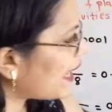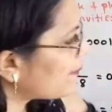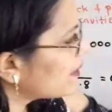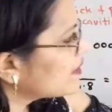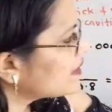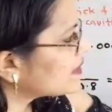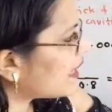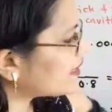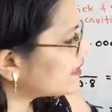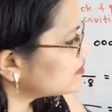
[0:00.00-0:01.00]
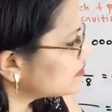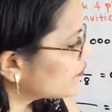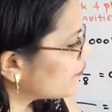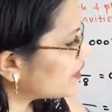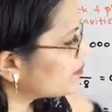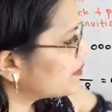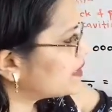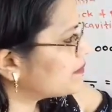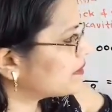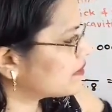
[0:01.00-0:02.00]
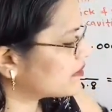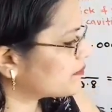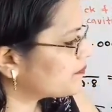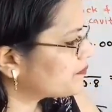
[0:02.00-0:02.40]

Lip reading: gap, that is 1 mm.